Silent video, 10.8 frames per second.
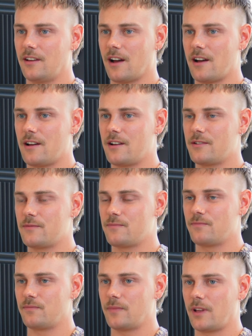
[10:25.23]

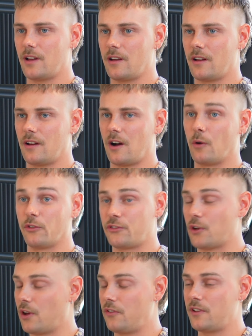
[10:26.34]
I was
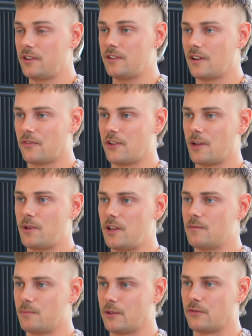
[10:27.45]
surfing a fair
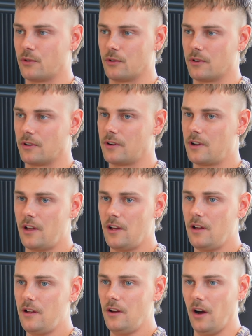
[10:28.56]
bit before
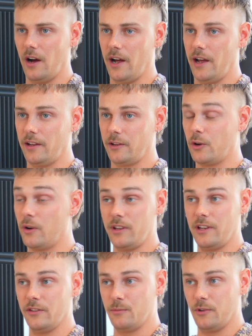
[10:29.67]
I got
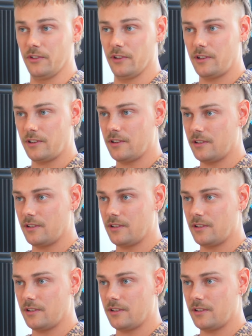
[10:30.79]
into music,